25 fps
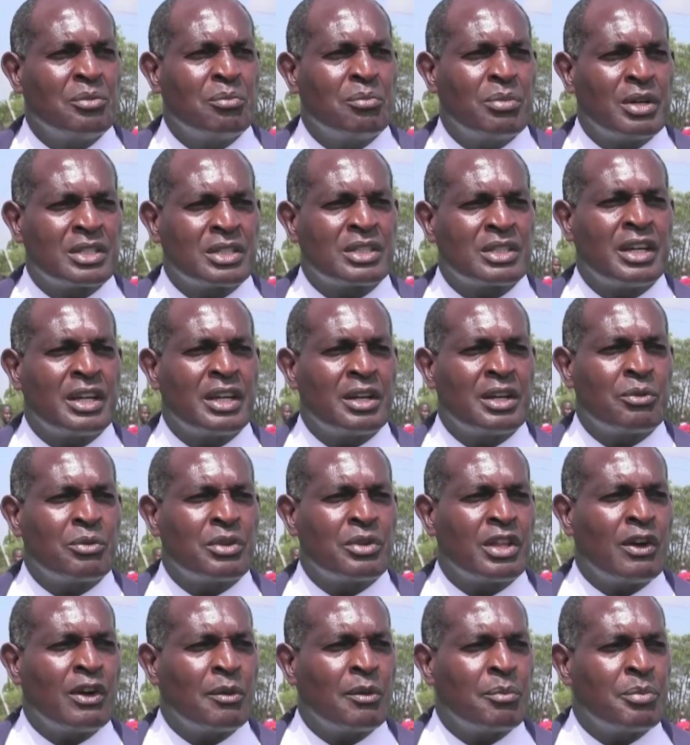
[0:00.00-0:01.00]
But uh,
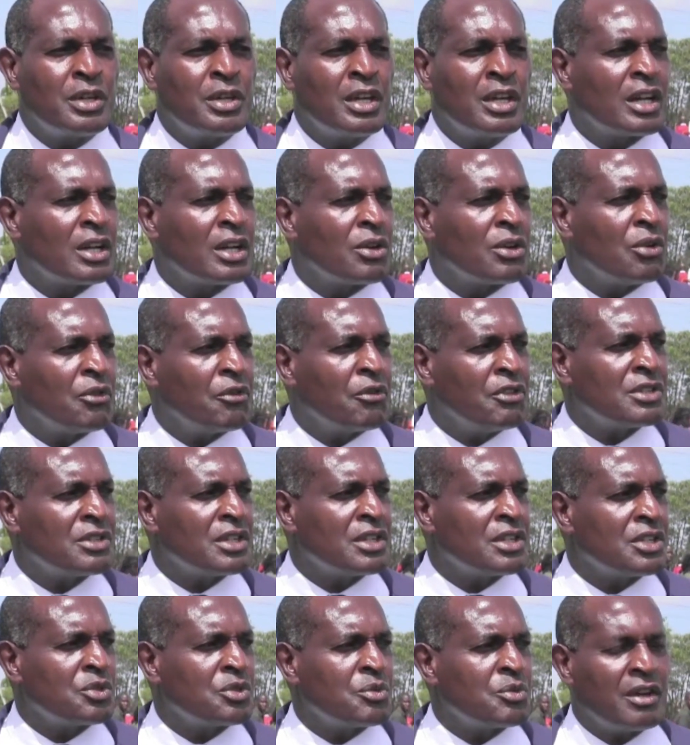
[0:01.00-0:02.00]
with our PR
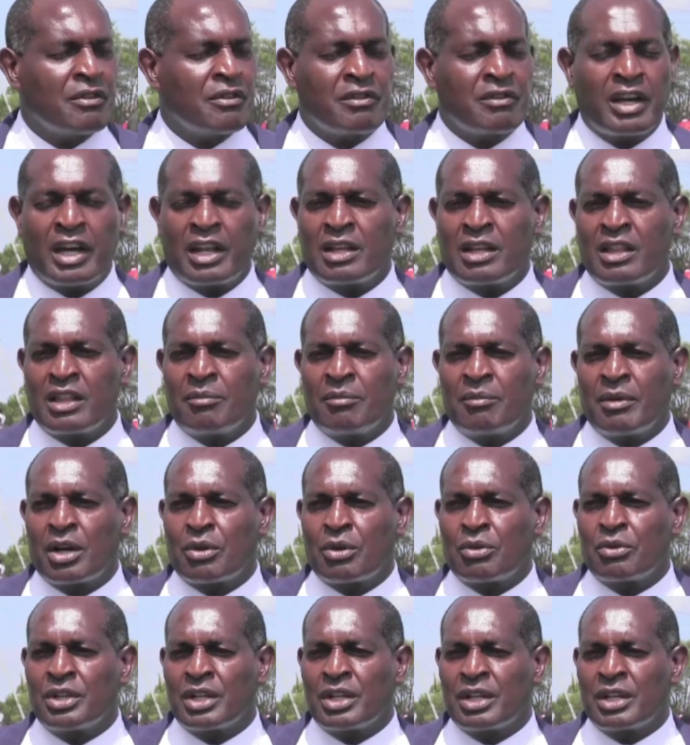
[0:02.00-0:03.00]
officers, we have guided them
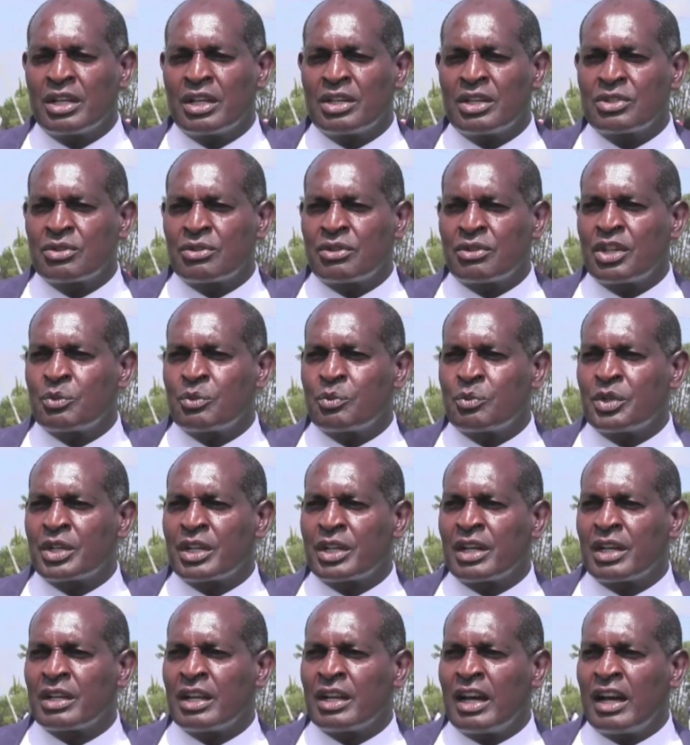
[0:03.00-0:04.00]
accordingly so that we
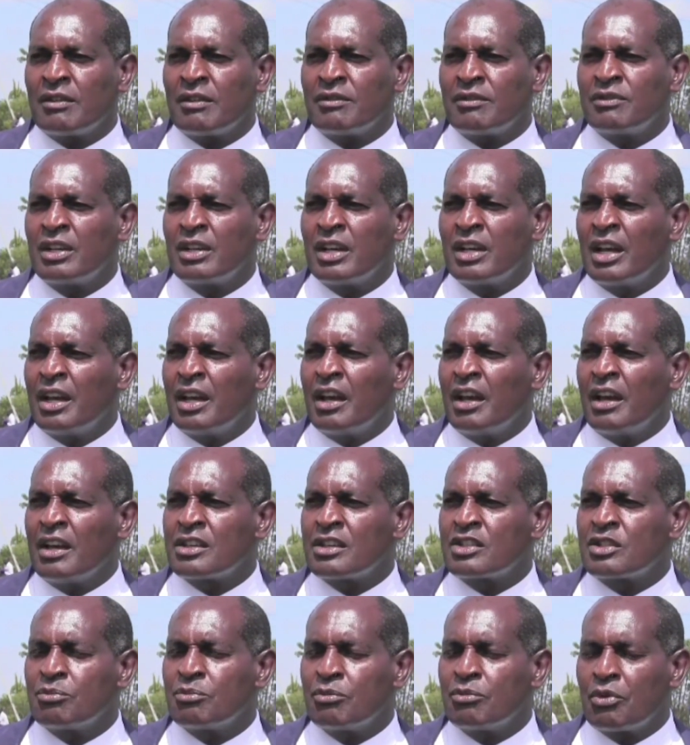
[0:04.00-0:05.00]
can have
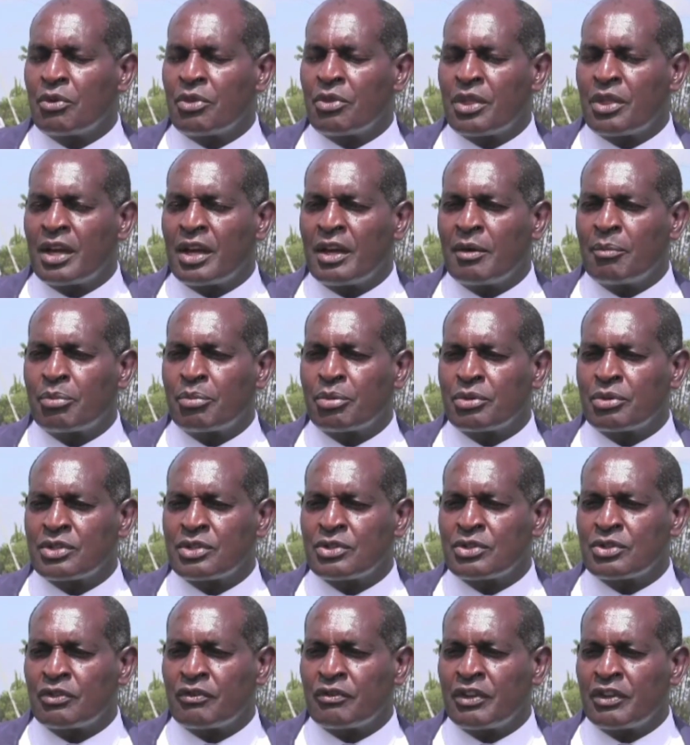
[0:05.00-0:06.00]
a smooth uh,
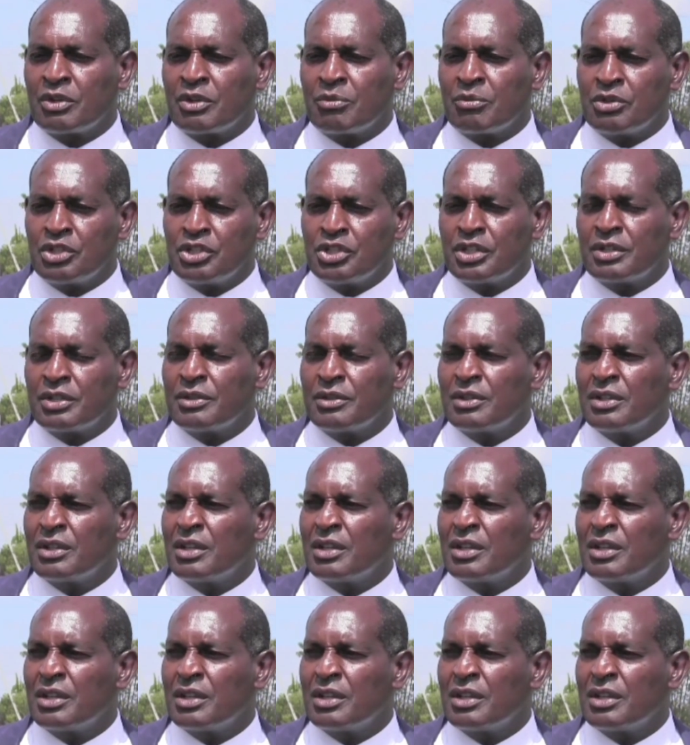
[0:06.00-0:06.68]
process of admission.